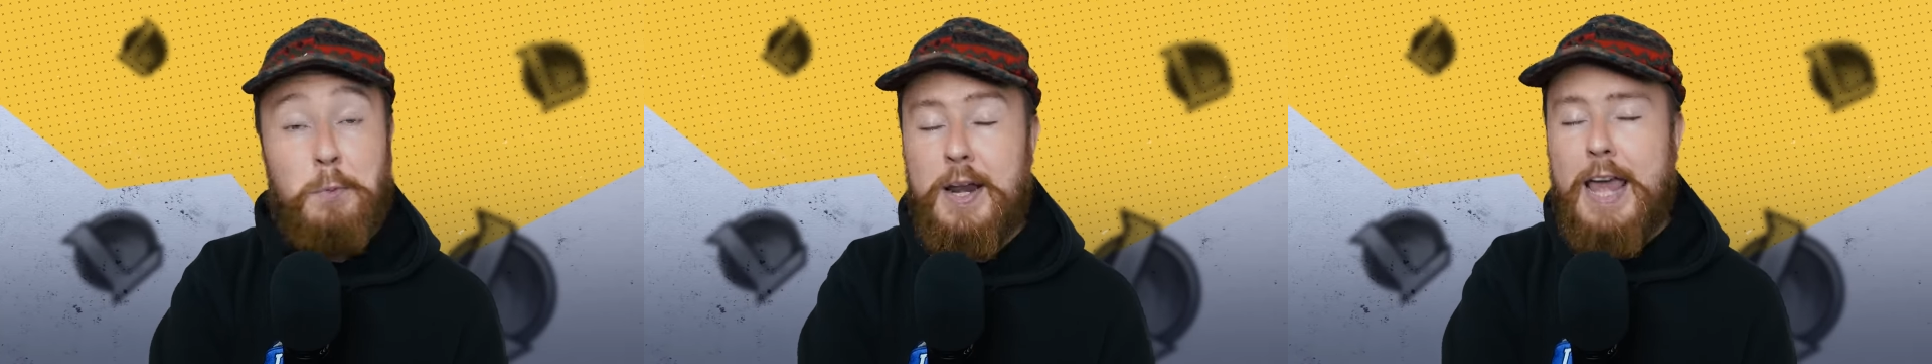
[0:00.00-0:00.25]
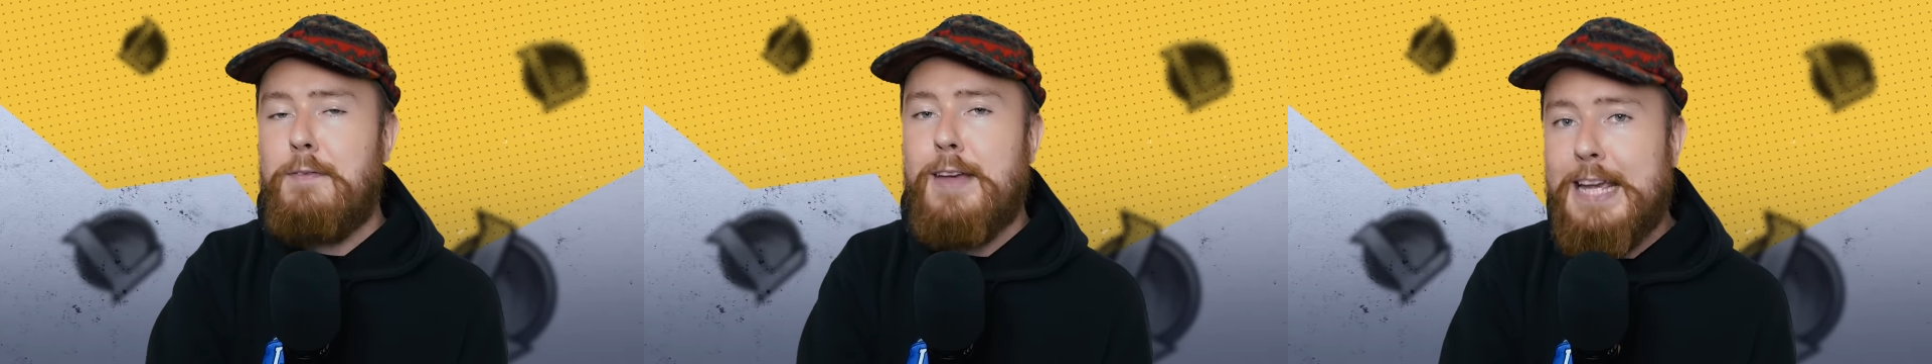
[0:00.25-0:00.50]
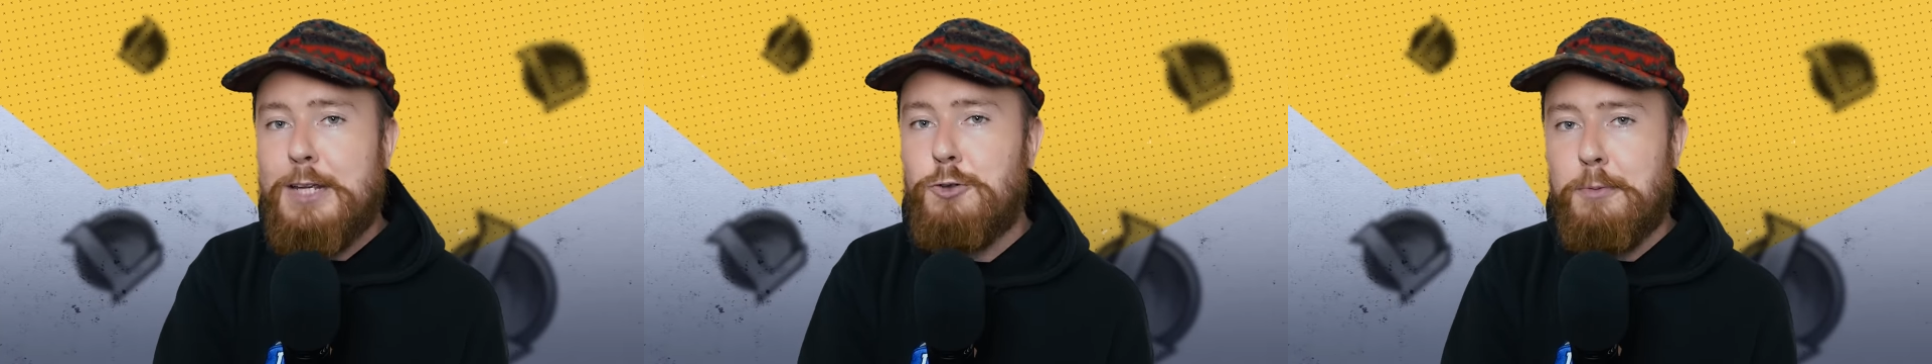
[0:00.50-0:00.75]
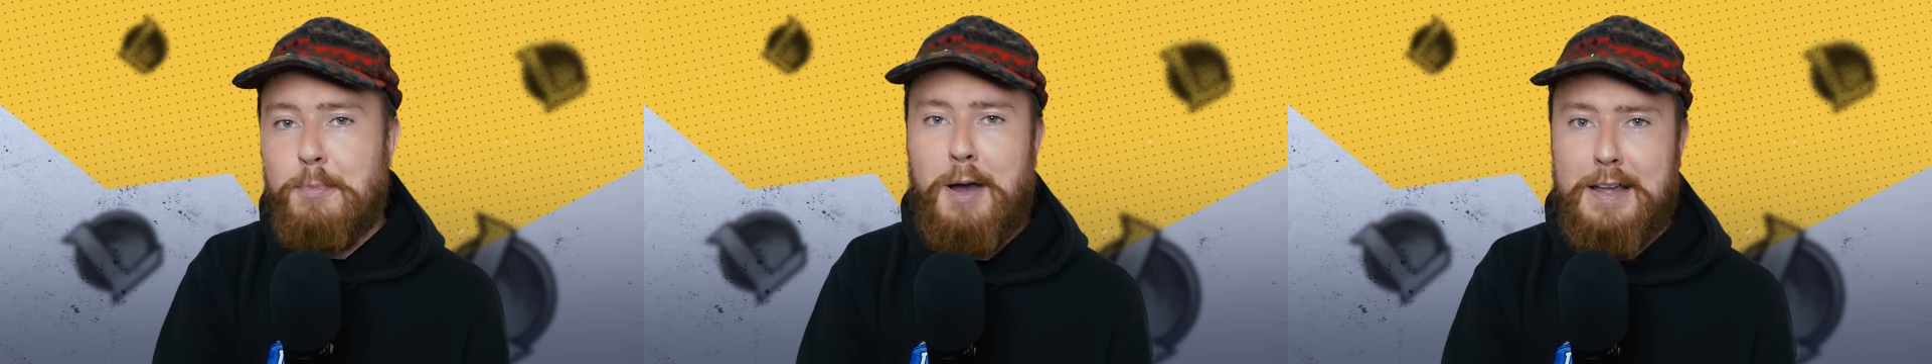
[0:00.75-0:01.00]
whenever he's
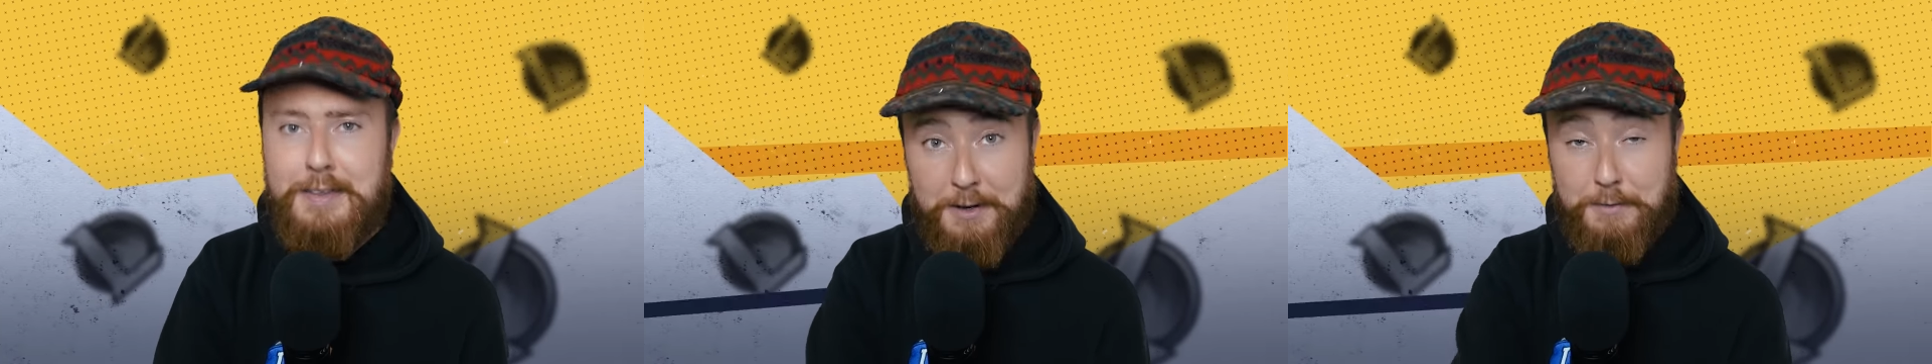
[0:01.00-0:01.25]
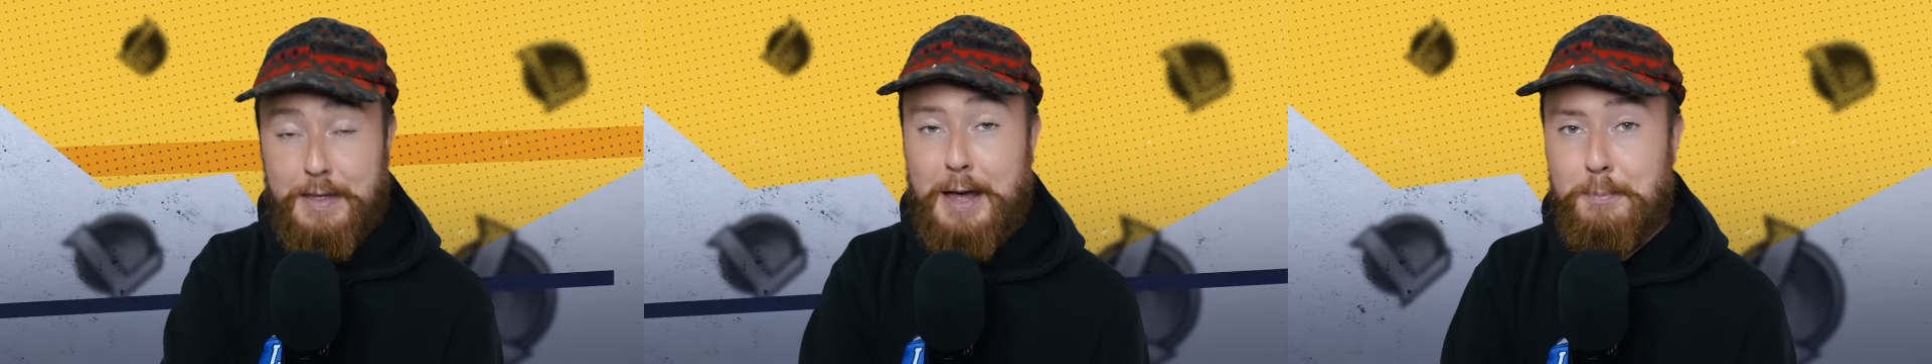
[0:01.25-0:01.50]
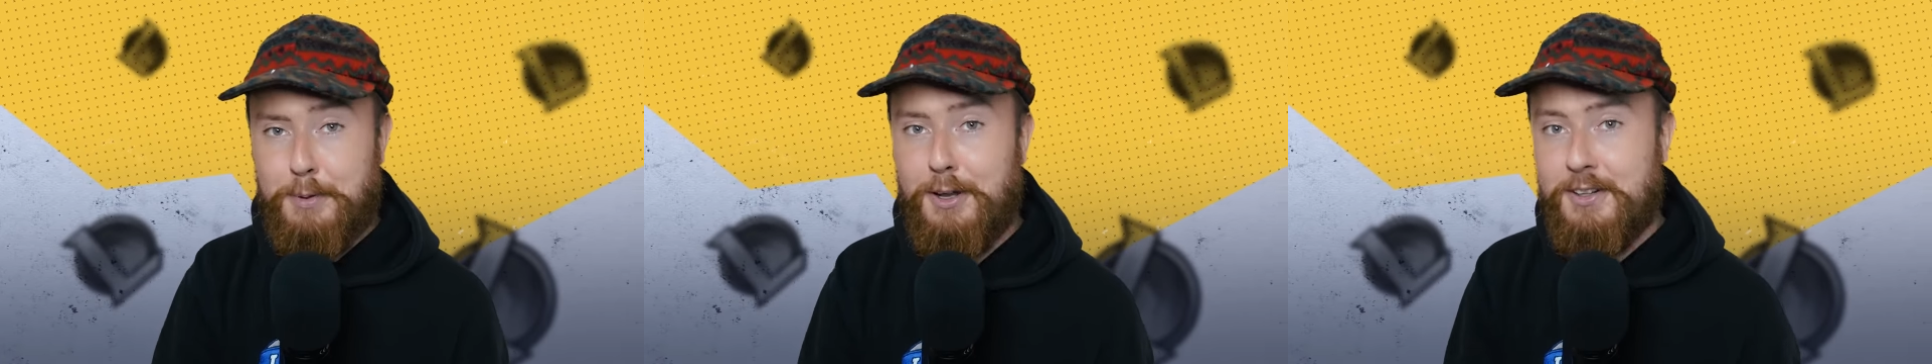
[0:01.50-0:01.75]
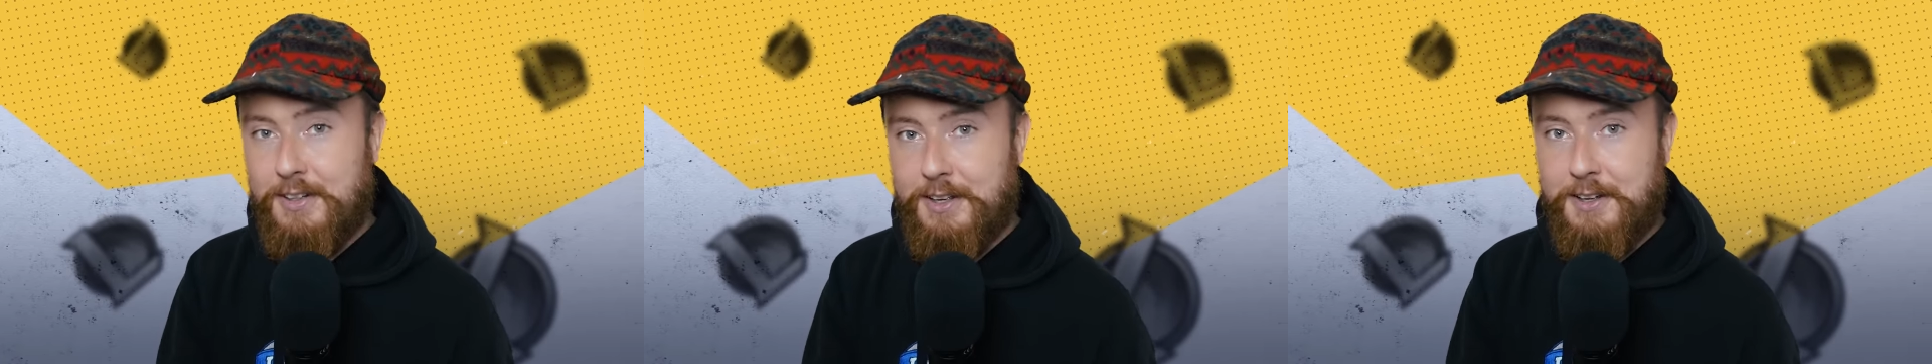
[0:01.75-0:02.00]
reminded of that
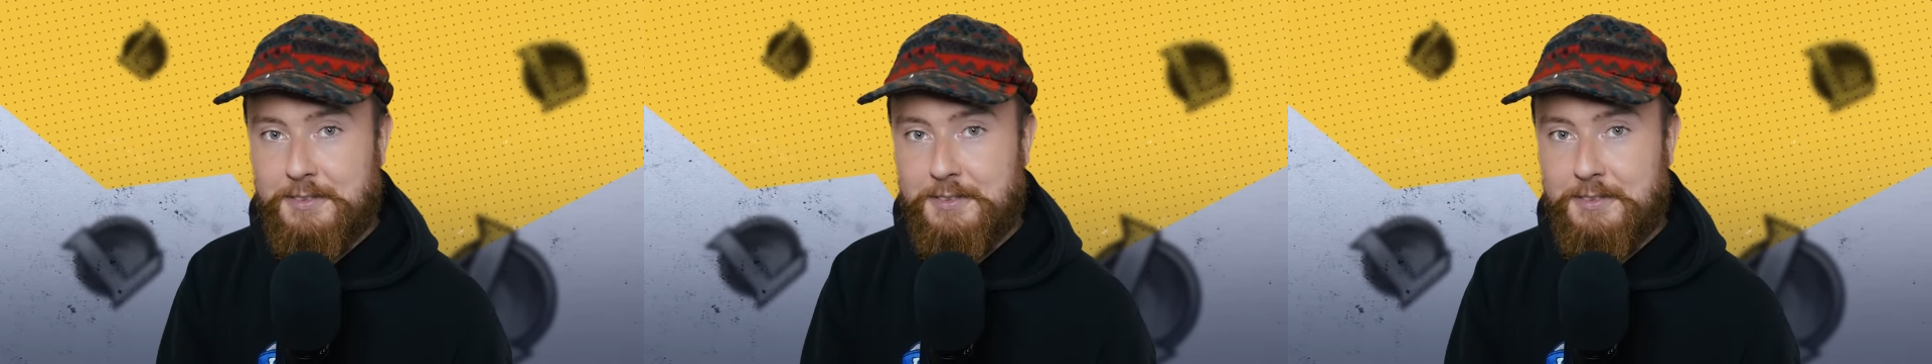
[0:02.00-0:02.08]
blunder.